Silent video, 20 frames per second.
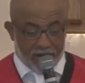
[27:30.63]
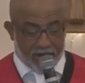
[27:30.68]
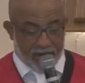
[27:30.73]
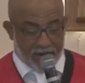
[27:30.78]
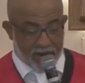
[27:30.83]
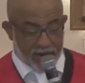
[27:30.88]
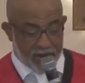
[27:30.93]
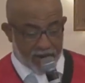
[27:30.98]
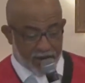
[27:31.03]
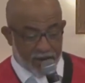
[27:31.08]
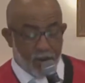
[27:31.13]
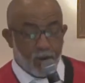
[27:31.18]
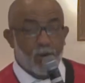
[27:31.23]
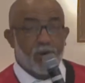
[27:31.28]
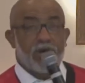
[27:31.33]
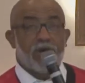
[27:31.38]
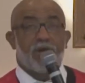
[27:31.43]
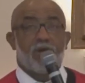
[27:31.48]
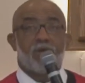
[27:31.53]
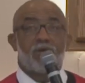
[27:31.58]
uh,
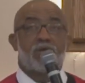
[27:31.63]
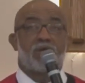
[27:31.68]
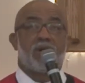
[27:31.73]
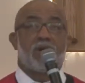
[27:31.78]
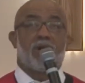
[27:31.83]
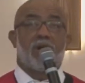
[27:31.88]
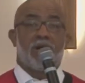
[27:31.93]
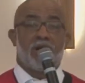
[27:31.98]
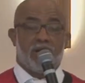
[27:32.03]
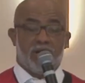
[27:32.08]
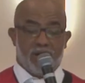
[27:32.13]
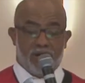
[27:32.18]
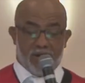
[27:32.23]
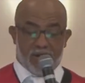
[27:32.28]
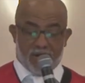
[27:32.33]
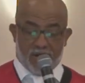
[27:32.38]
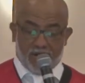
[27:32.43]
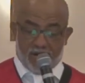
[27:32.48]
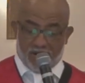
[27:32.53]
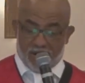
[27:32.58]
we used to
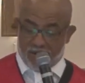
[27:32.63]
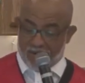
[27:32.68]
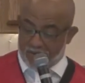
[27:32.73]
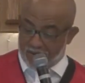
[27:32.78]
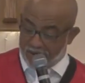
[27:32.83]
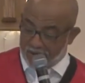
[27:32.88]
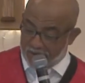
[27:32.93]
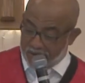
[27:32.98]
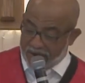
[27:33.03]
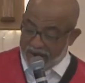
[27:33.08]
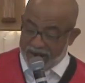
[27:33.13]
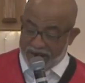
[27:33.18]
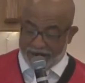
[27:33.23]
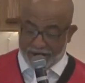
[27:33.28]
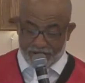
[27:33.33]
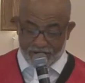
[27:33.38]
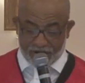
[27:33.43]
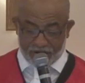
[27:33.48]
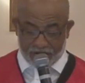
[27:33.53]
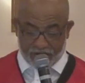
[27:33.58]
uh,
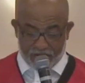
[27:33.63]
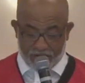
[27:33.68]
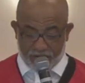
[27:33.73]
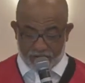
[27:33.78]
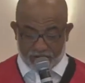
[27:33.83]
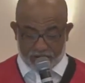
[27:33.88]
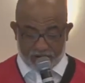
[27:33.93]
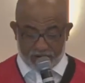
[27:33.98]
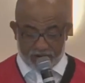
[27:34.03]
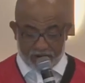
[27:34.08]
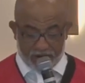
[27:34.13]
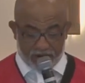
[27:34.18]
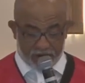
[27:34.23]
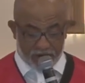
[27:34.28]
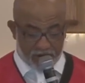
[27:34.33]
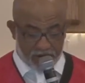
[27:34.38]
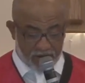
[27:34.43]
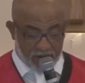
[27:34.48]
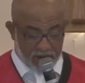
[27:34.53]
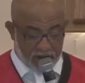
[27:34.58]
iron shirts,
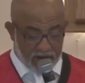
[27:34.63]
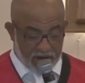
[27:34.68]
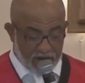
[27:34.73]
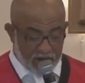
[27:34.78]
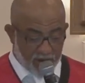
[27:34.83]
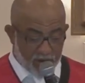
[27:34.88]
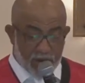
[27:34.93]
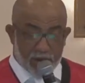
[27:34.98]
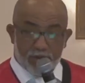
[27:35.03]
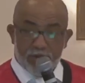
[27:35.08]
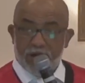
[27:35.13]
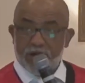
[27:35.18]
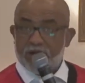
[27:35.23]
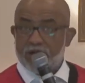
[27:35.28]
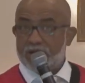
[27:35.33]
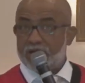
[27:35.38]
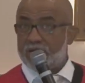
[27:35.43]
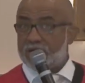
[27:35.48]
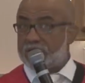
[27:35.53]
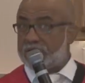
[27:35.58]
and my
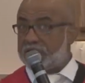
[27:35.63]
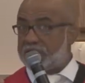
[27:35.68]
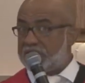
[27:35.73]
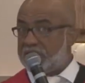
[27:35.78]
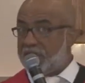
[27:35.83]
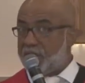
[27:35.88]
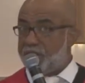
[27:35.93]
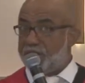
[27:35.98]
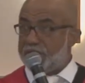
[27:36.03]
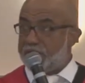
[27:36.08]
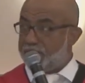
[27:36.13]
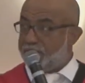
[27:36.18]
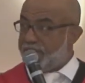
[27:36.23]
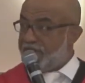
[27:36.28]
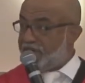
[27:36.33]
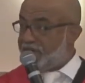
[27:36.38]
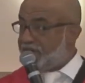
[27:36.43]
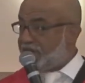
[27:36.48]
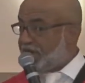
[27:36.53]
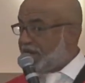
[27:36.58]
mother used to tell me
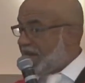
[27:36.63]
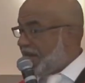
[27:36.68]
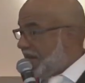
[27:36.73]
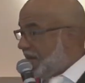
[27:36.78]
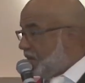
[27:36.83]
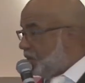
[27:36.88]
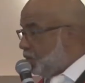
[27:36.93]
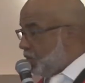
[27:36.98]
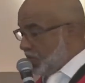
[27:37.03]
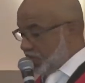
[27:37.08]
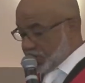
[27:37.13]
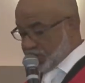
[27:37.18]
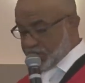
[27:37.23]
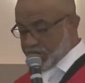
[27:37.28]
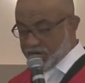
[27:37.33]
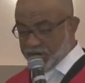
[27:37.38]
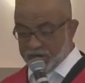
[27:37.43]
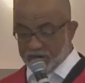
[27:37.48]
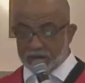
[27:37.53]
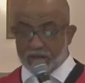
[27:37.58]
about the cat
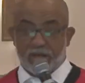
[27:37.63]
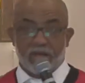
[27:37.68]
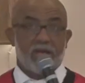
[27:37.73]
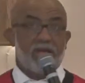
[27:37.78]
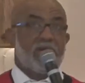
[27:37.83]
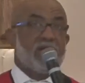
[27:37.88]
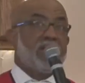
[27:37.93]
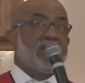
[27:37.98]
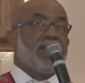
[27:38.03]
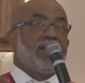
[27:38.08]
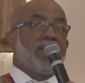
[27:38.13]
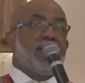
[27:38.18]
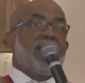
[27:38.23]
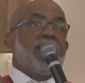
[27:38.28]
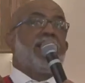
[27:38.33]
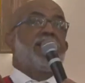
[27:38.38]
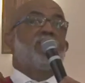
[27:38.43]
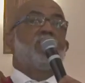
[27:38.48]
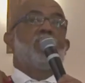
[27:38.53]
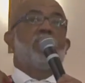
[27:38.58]
whiskers
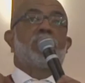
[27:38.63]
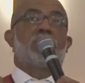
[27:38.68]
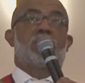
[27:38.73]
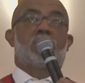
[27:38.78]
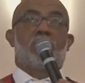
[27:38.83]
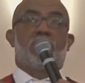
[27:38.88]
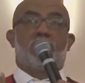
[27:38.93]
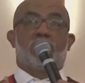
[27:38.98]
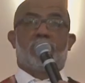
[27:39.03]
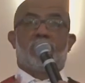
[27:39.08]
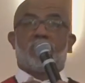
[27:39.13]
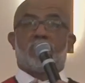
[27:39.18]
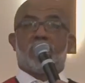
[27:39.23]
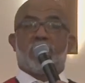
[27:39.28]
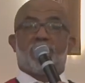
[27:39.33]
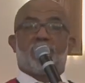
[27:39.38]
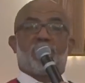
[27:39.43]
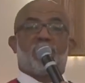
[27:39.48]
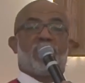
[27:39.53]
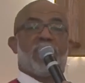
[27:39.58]
cat whiskers are
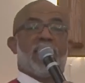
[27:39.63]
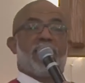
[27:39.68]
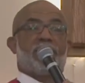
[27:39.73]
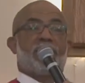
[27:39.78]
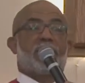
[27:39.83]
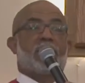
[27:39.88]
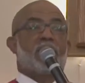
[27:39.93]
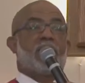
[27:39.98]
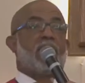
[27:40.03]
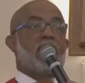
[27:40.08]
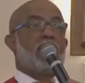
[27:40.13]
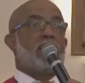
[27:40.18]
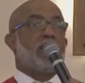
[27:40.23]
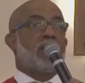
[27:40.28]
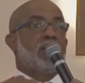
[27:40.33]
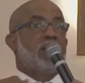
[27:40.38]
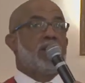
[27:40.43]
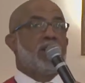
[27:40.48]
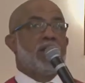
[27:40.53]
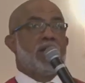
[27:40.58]
up around the
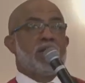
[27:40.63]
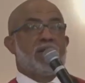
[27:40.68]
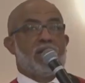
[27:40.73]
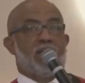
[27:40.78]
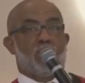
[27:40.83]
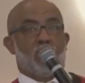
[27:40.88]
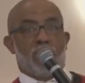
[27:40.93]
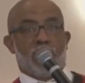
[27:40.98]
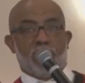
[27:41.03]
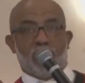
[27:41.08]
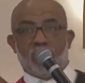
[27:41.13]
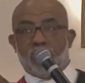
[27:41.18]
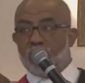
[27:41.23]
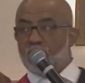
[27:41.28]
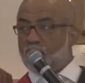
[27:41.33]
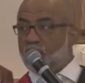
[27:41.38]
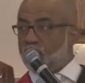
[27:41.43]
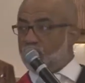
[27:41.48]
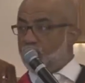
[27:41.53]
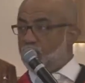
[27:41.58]
collar that when you
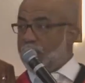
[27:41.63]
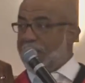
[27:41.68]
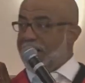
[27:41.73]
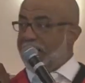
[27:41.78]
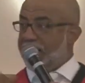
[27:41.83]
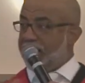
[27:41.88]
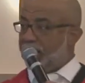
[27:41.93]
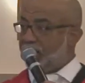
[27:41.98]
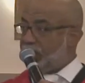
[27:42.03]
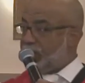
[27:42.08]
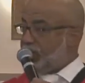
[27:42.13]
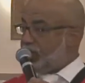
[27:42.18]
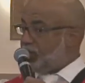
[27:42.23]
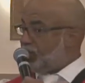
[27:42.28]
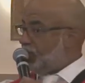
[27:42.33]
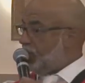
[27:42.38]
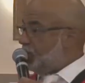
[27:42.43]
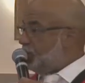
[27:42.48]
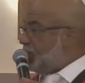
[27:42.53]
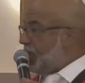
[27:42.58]
don't iron the
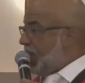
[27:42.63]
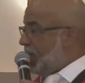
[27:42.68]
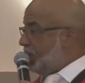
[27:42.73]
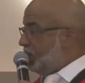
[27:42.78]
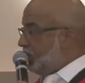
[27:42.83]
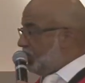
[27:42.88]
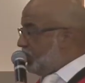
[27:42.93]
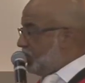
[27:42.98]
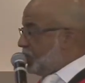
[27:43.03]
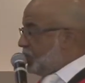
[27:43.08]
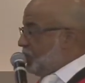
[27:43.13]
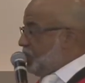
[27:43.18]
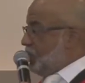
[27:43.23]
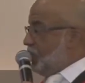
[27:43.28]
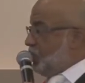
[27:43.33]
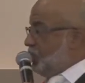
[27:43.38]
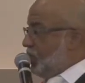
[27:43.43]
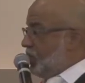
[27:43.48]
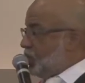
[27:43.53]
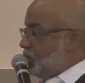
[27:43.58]
front panel of the
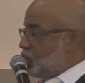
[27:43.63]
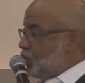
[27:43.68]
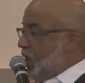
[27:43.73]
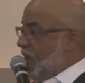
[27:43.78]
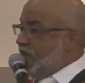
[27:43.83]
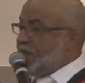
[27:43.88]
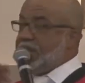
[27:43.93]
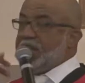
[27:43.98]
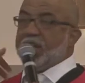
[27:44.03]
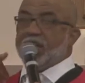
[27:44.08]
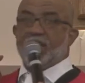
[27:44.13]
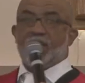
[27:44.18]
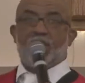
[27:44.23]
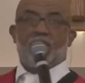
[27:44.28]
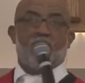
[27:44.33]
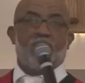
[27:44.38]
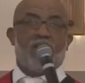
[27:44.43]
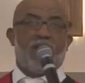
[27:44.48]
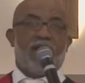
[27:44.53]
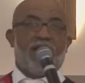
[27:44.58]
shirt just right, you're
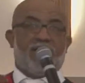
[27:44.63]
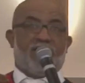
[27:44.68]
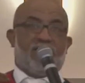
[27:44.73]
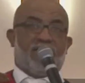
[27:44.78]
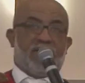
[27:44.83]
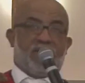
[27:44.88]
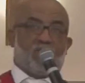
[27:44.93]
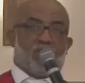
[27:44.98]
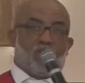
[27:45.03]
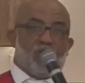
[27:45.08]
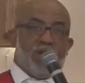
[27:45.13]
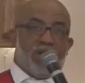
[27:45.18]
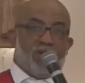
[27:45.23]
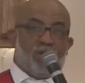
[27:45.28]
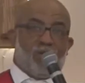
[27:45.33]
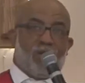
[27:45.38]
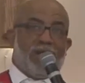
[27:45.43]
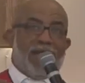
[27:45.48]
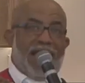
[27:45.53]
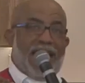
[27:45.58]
going to have these
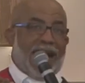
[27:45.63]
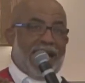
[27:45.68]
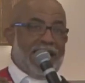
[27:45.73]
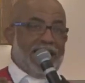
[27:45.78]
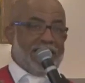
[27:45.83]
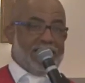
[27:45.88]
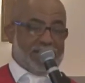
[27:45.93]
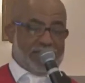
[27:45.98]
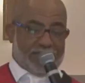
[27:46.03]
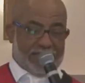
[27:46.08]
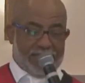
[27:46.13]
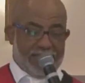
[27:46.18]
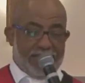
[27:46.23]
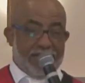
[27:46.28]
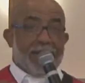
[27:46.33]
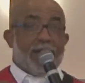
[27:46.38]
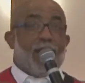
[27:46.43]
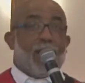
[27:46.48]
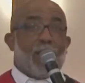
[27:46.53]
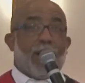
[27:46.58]
wrinkle lines,
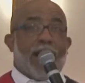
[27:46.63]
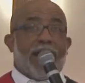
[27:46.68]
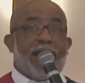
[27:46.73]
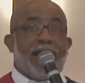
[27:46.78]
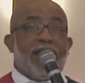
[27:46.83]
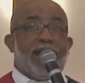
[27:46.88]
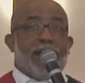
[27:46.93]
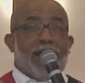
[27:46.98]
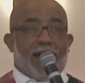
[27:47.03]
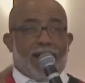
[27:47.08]
right?